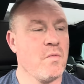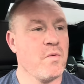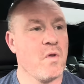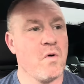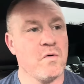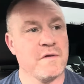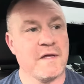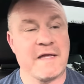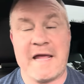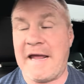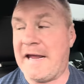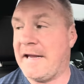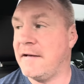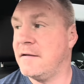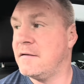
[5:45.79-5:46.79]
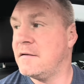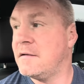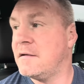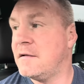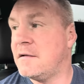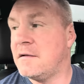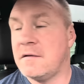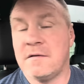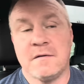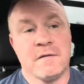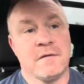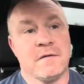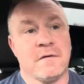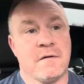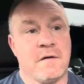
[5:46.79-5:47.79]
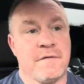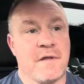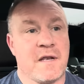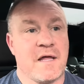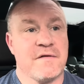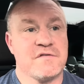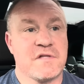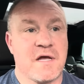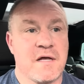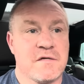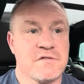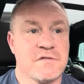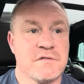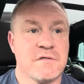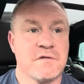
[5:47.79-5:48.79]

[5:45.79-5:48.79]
upload again on the lifestyles.